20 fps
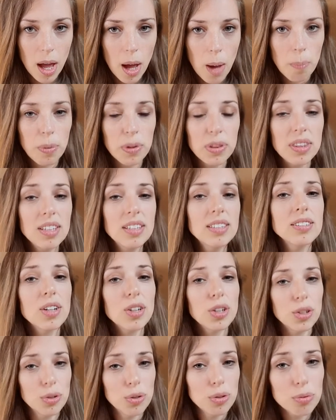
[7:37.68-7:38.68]
But these are
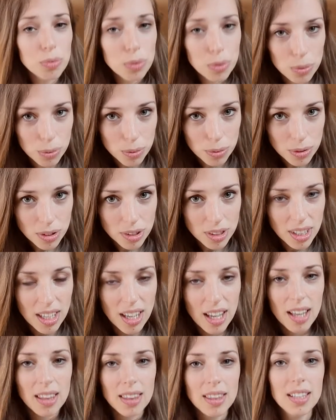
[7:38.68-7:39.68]
your rules.
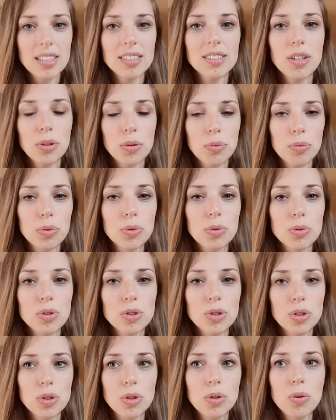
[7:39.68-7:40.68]
These are the rules
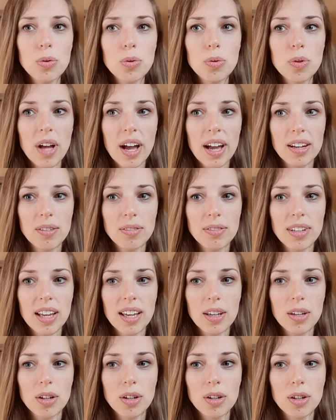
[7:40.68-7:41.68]
you kind of
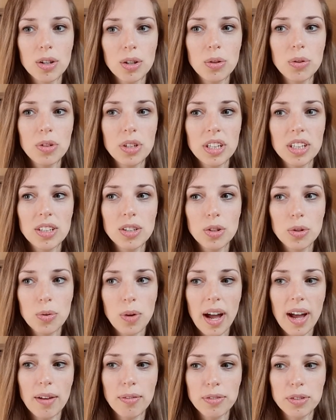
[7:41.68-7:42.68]
like concluded you
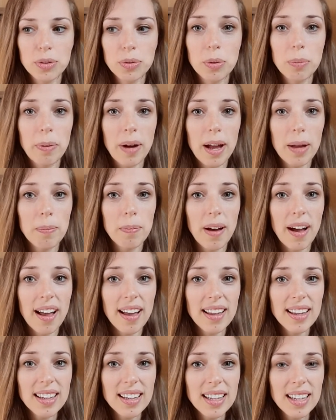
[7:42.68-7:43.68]
have to abide
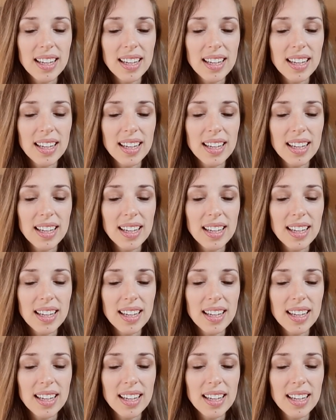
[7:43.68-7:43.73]
by.